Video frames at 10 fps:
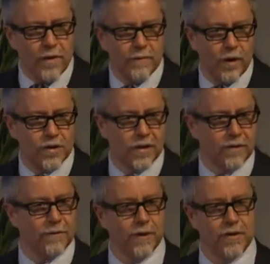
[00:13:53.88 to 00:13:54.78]
version of
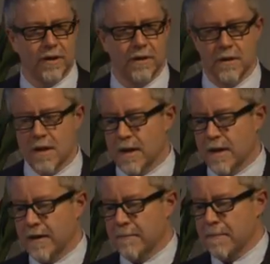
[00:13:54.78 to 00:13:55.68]
the future.
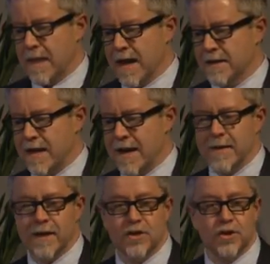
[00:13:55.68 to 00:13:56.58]
And
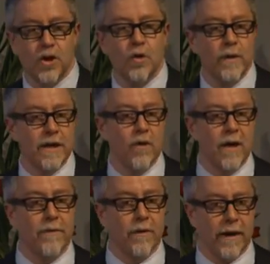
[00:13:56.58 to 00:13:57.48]
they assume we know
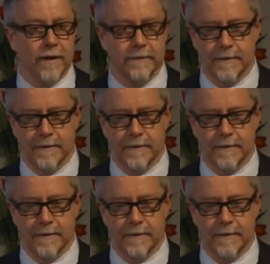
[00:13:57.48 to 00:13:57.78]
everything.